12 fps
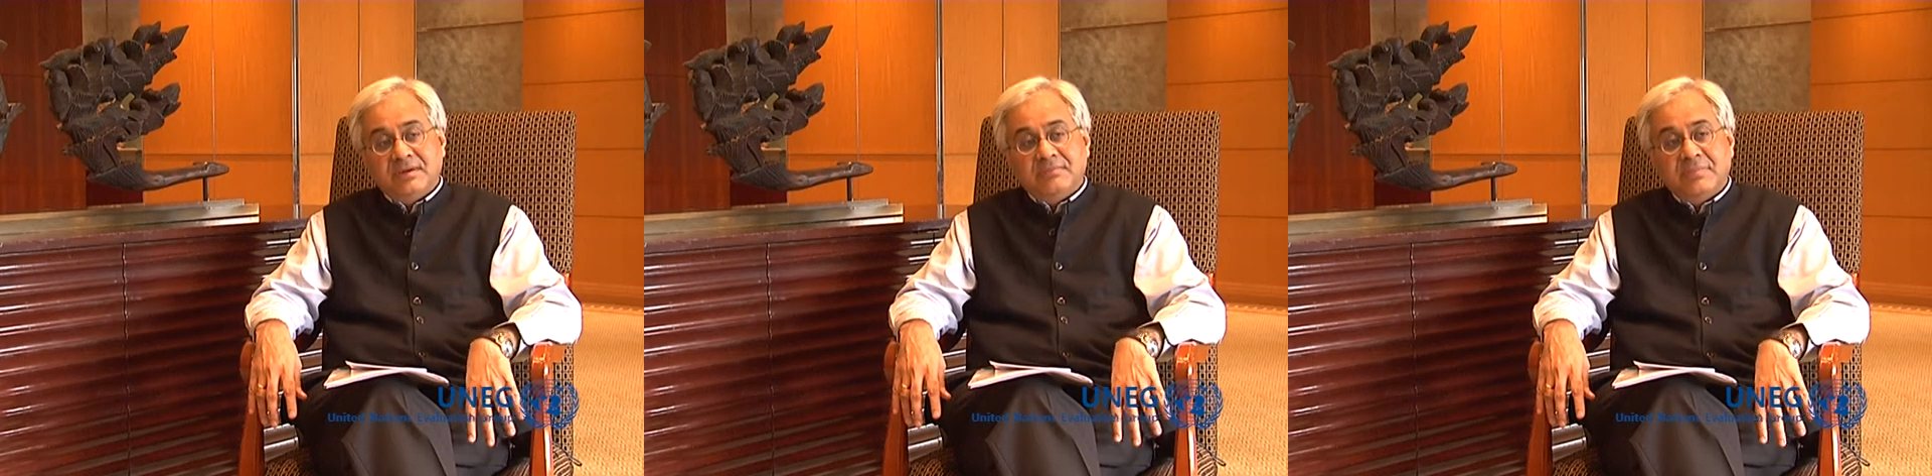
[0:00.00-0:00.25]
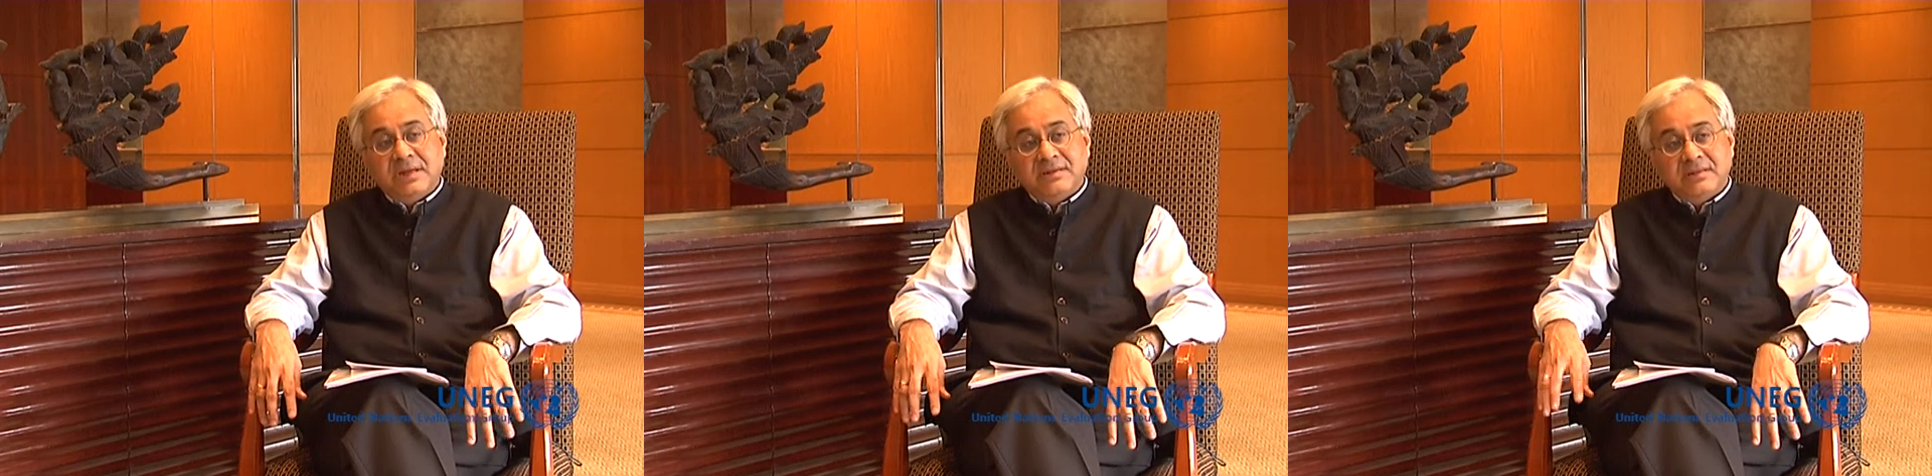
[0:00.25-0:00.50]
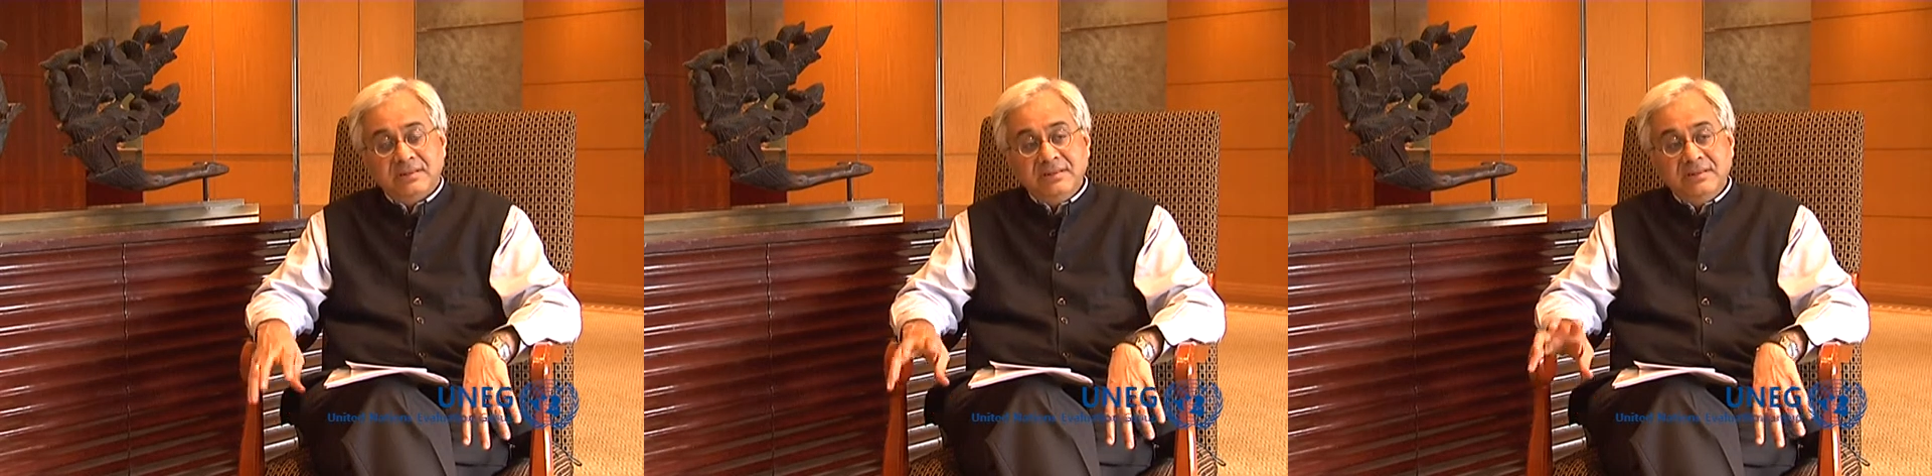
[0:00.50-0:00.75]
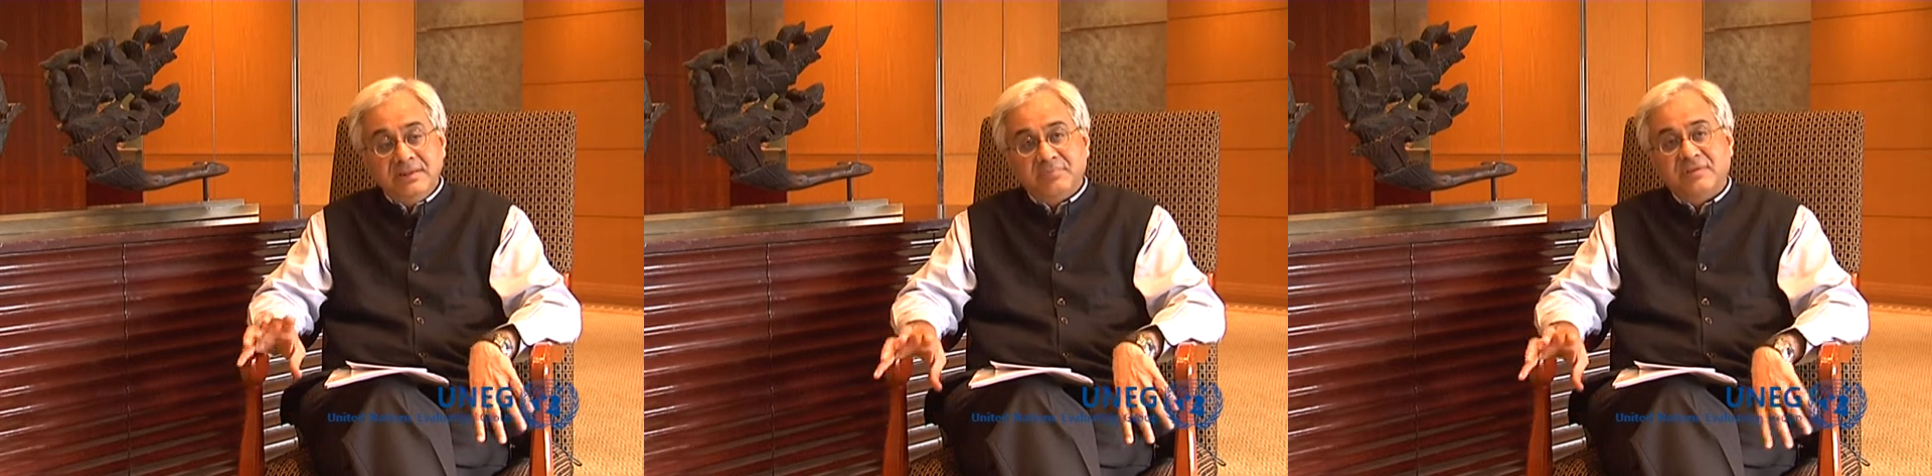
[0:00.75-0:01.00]
But
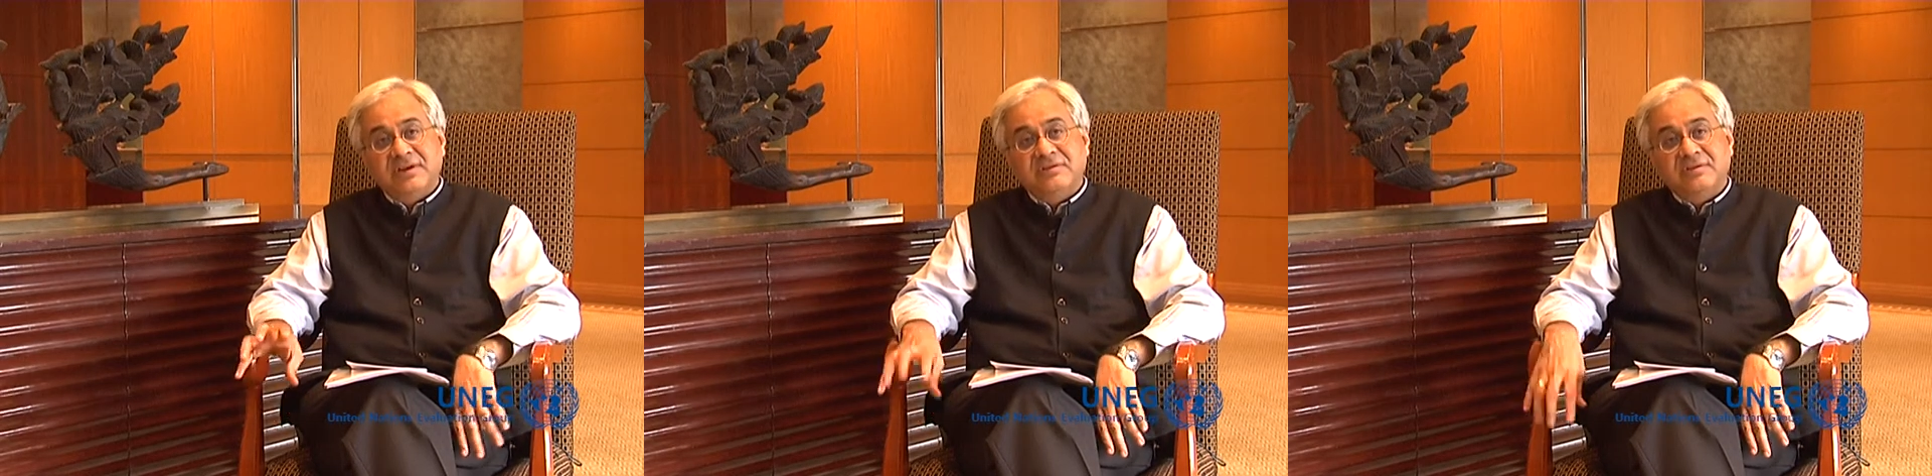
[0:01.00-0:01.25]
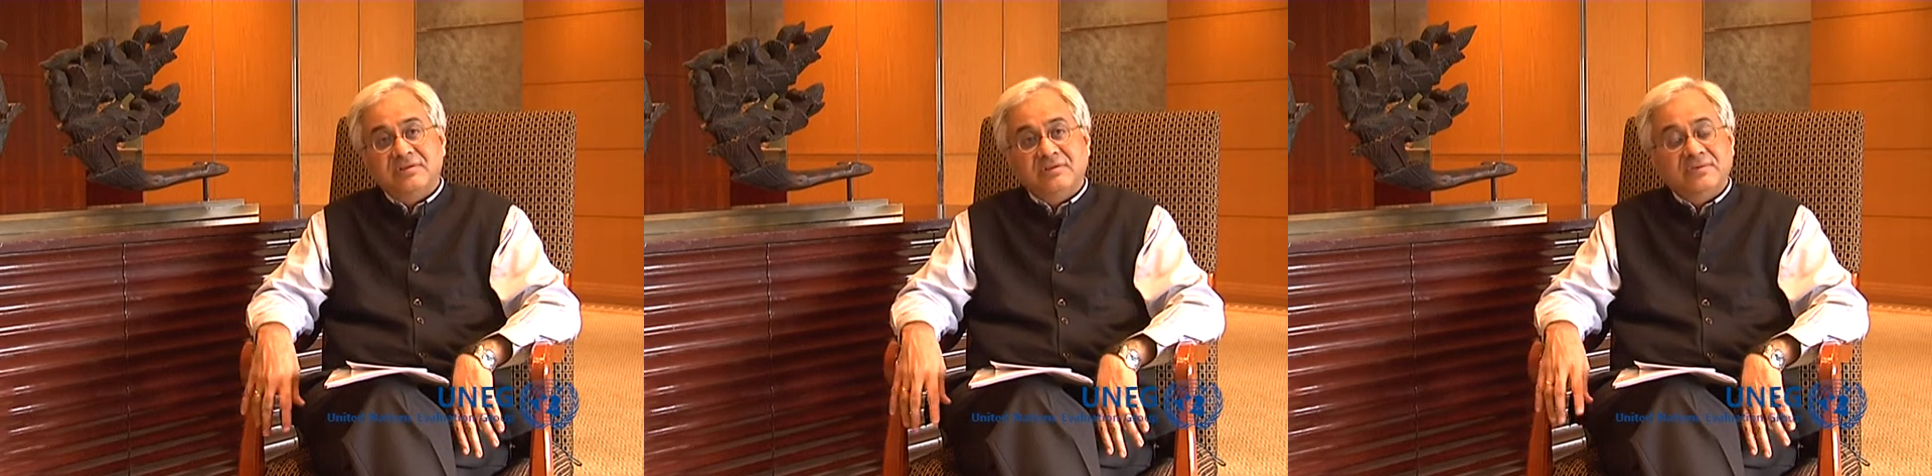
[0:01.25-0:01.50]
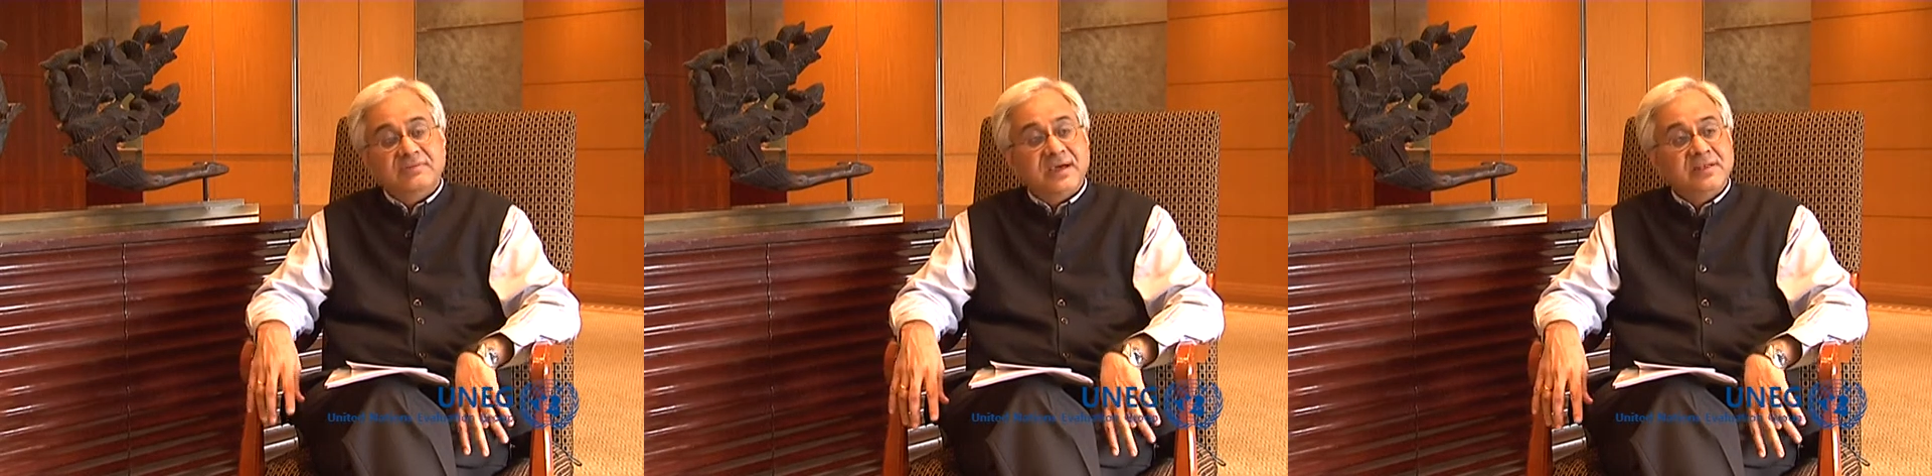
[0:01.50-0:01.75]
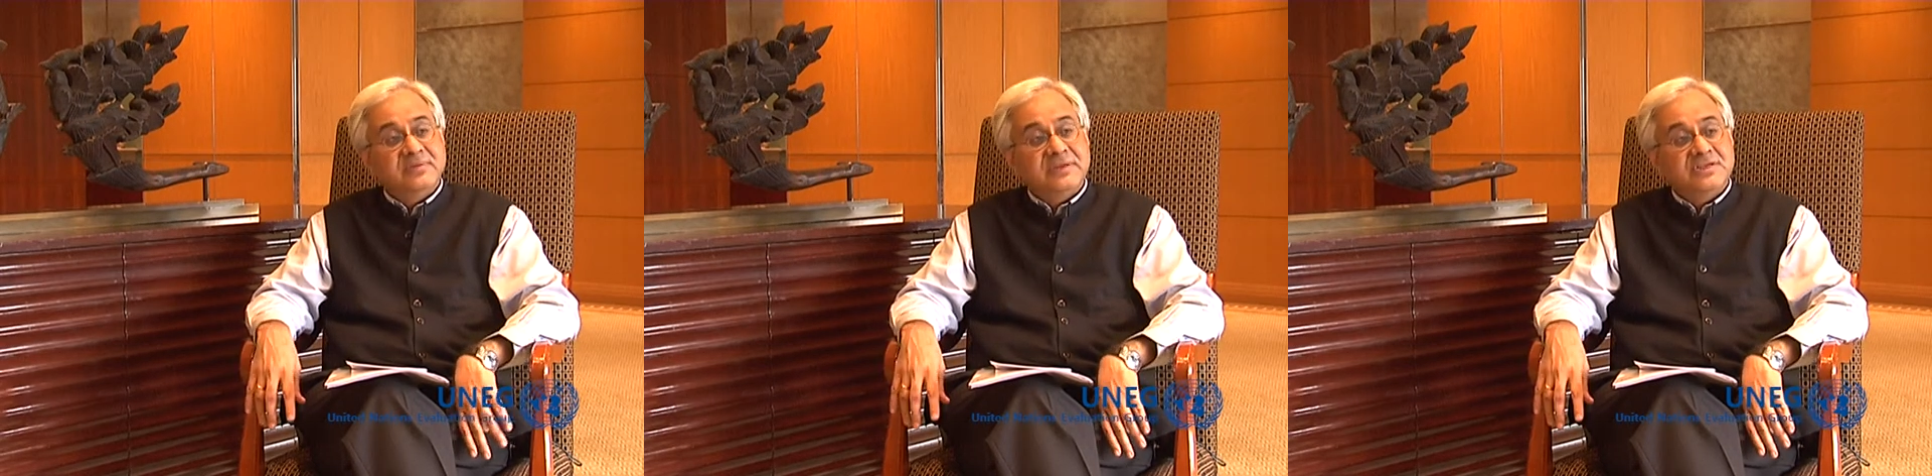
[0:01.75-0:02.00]
in the profession of
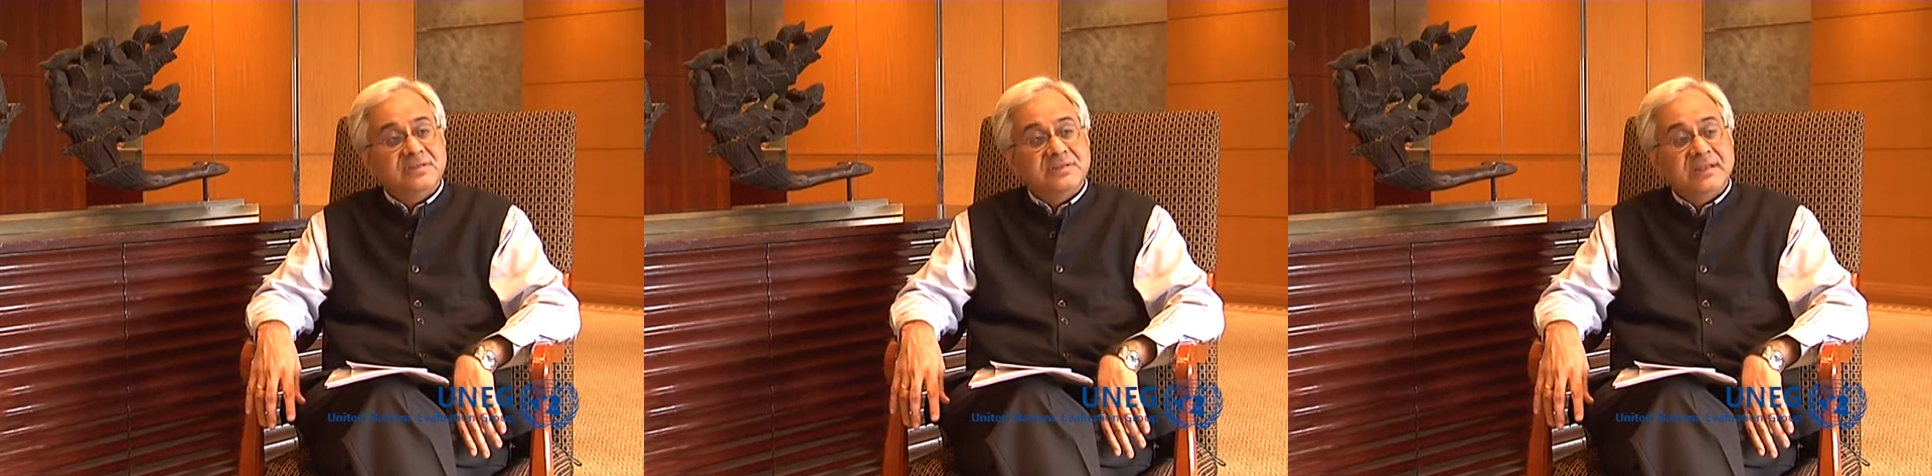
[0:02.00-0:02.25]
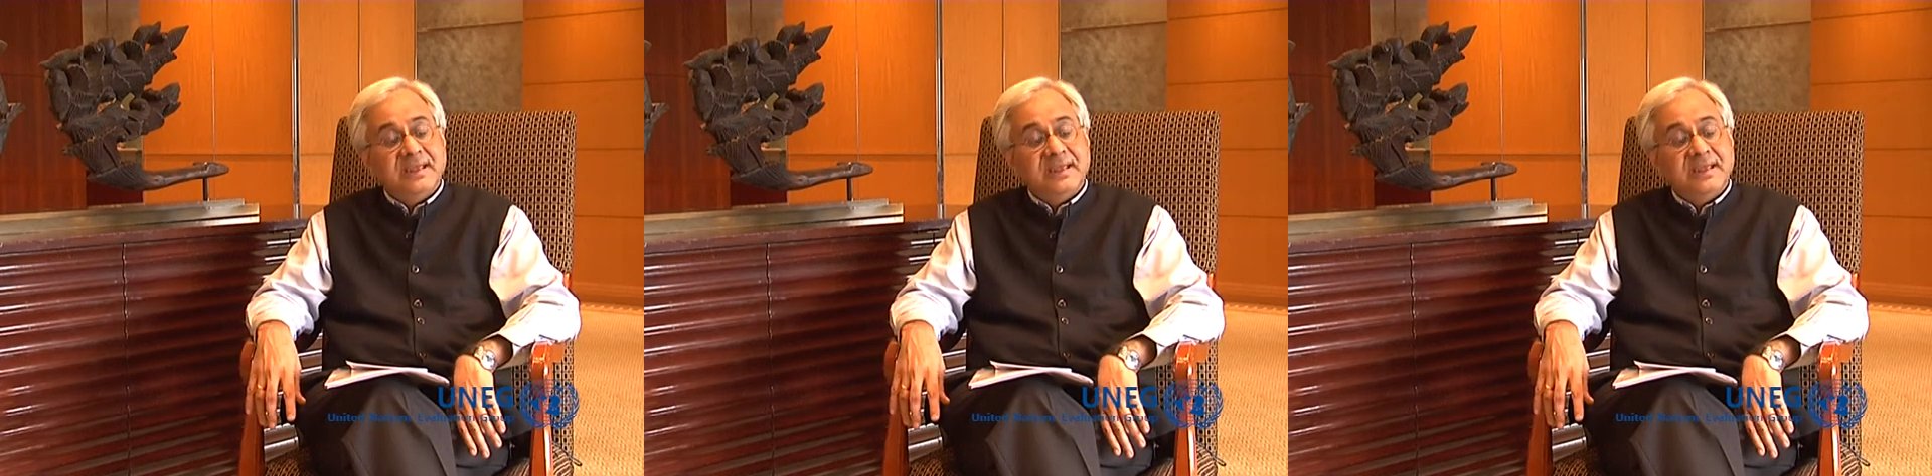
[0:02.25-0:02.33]
evaluation,